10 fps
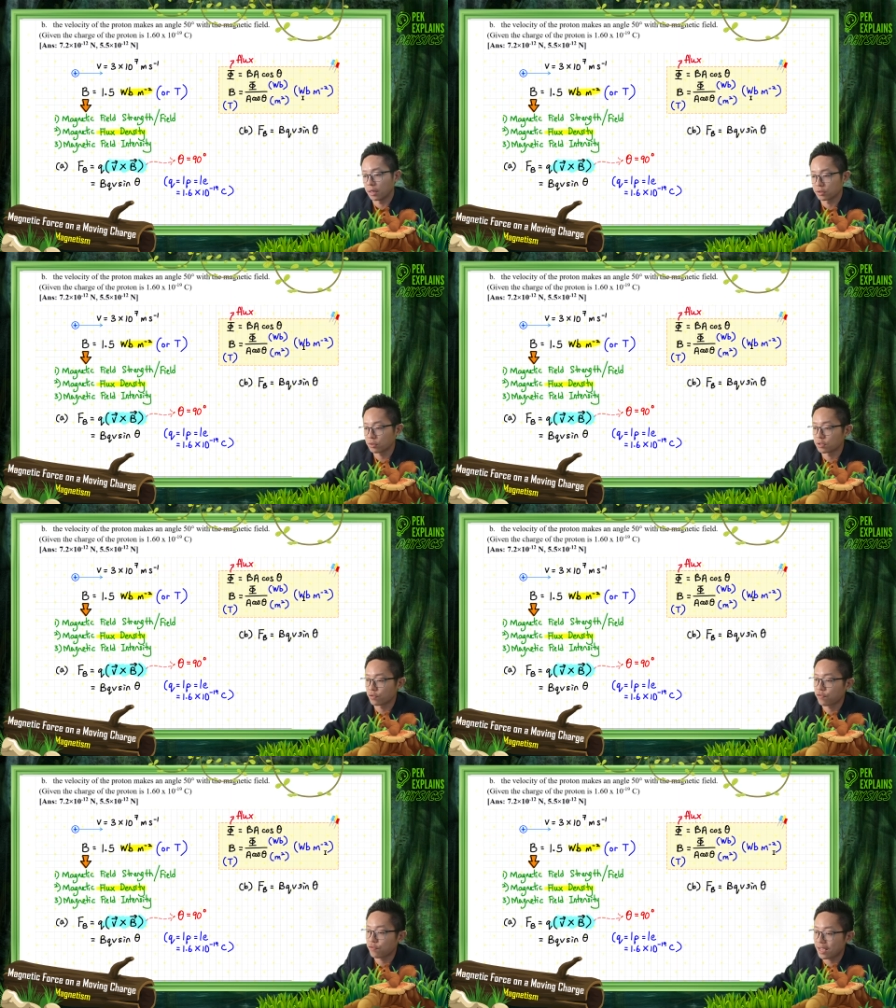So it's
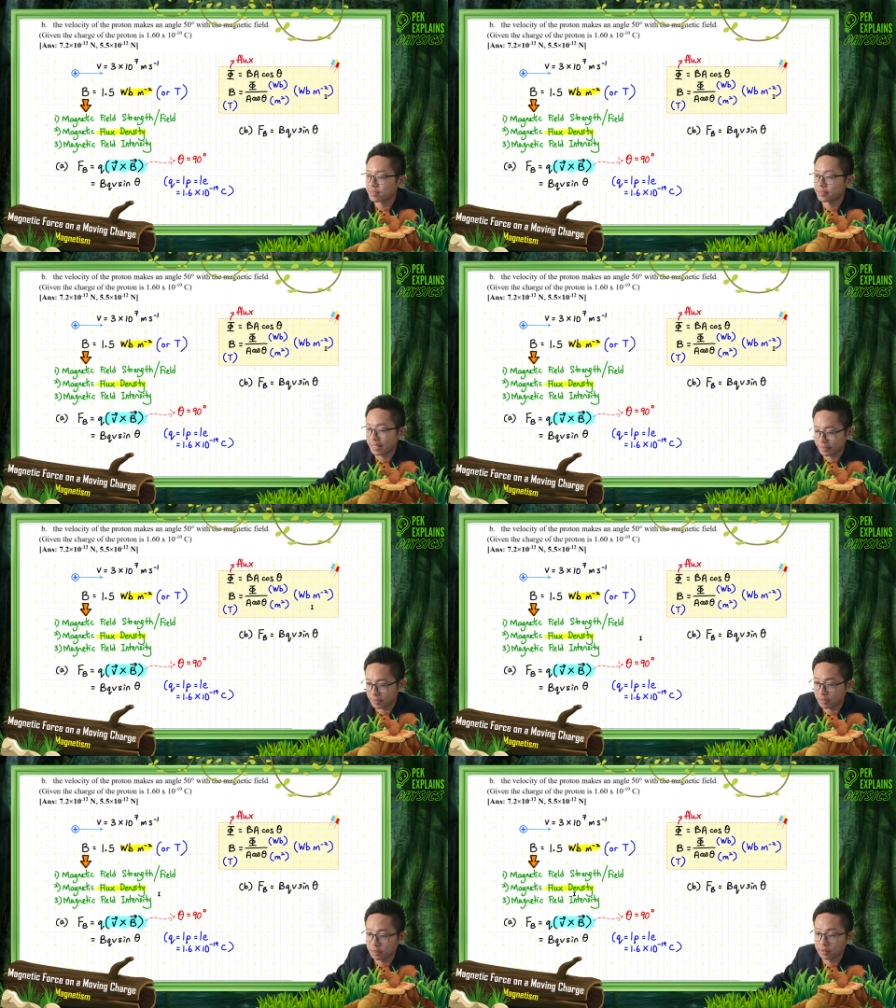flux
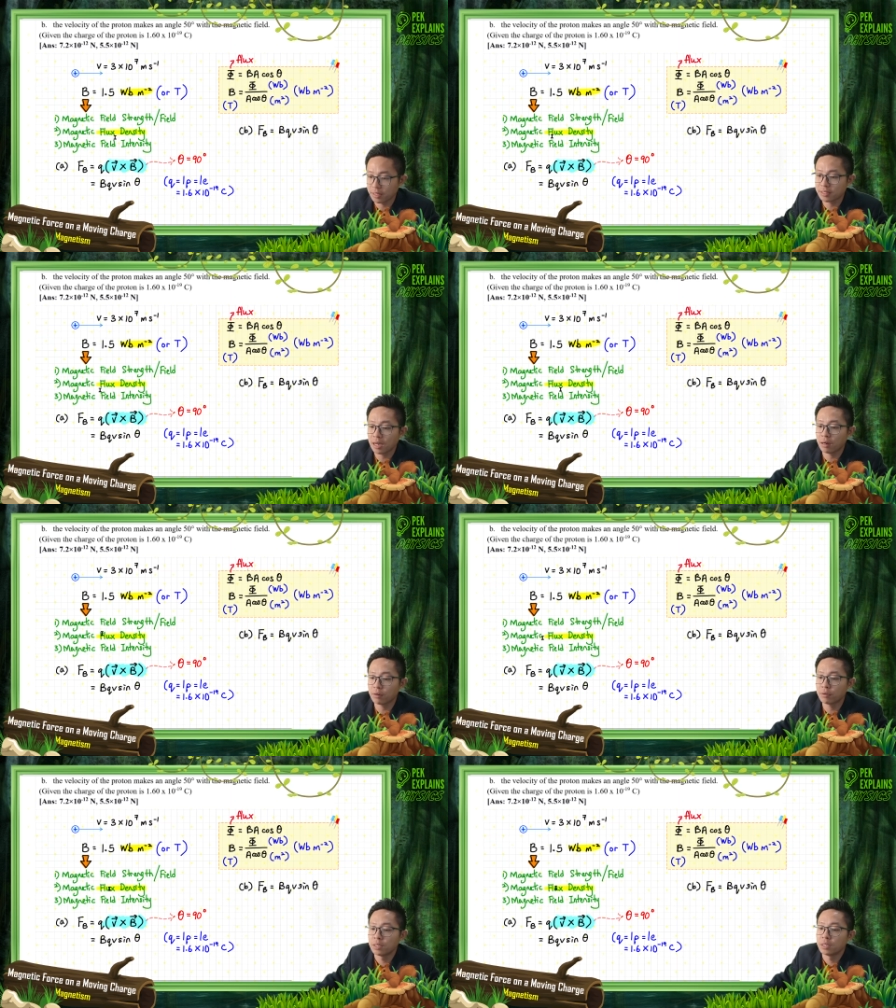density. That's
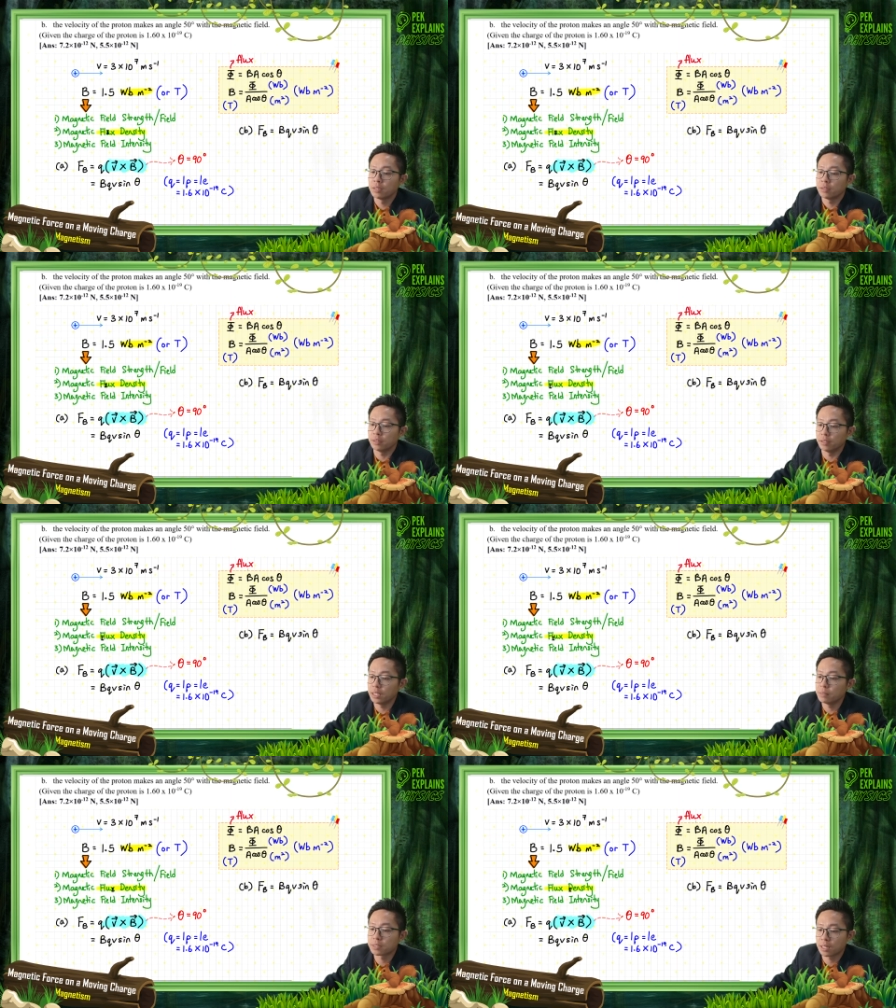how the
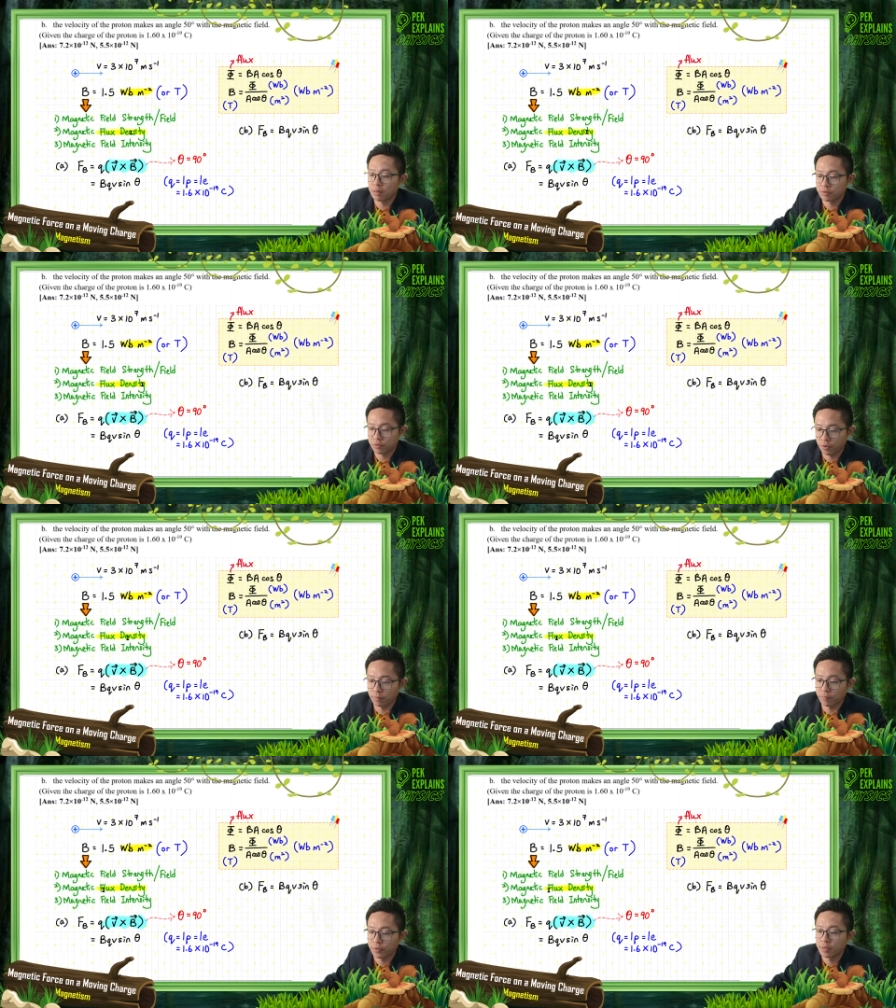names comes
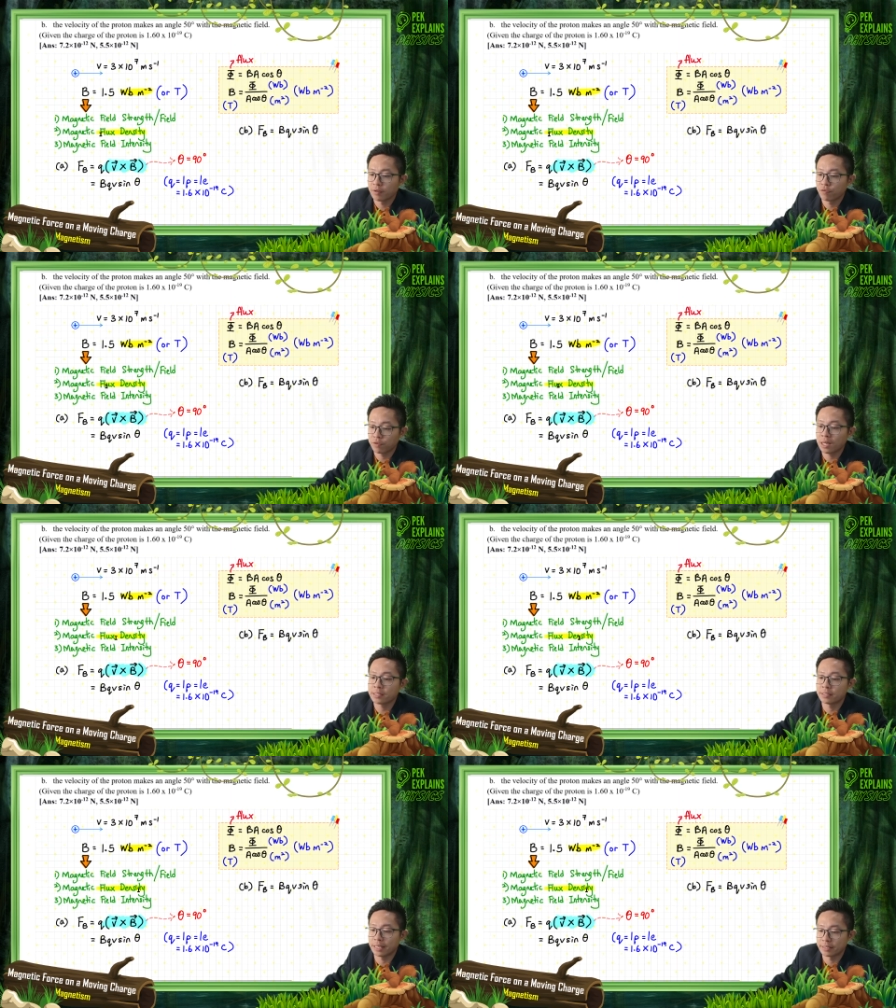from.
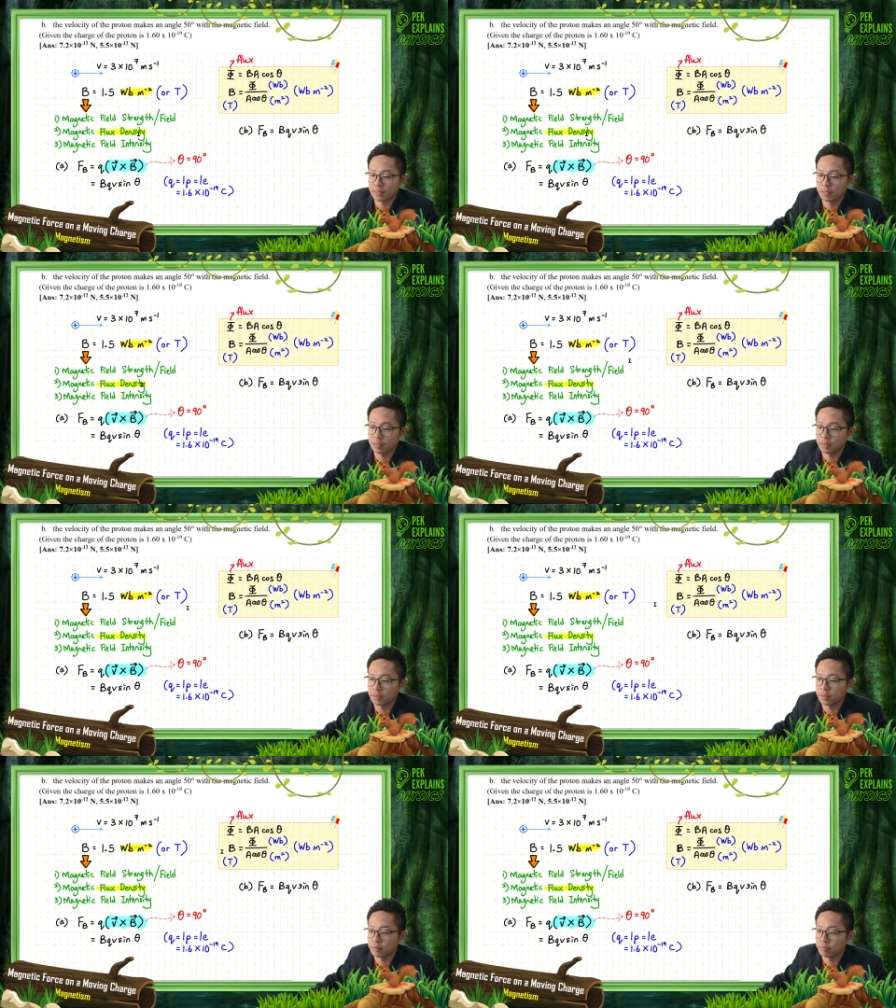Flux density
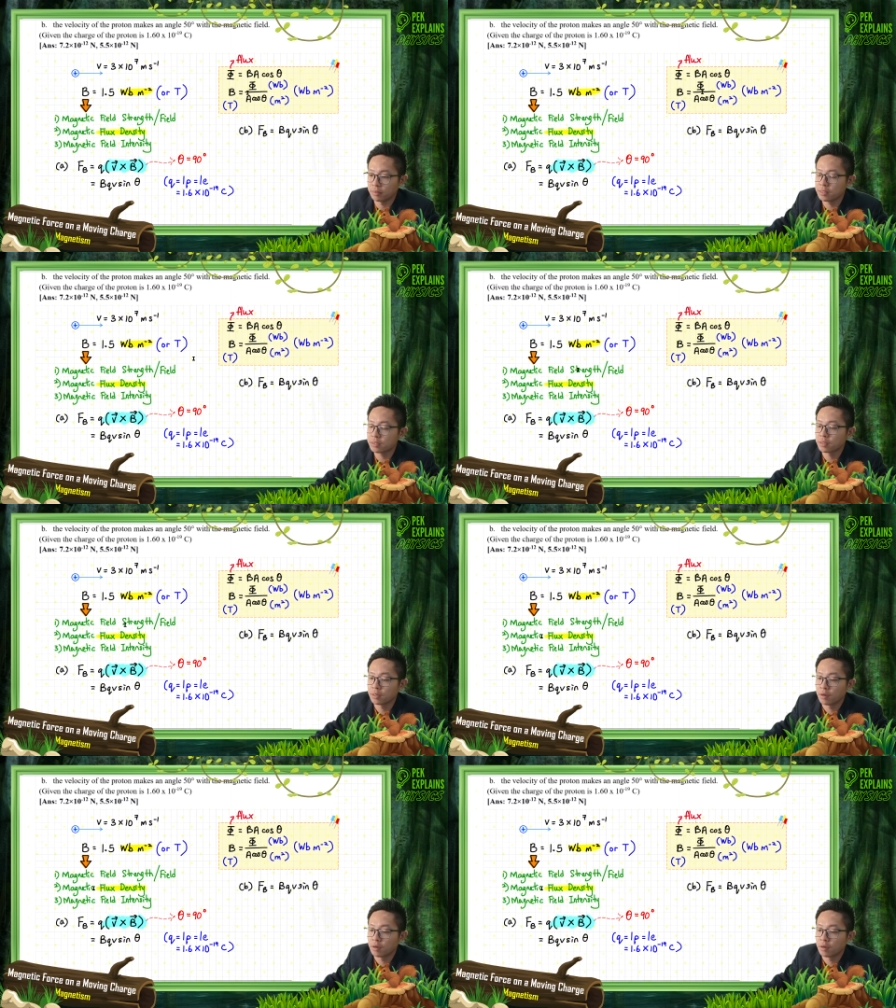means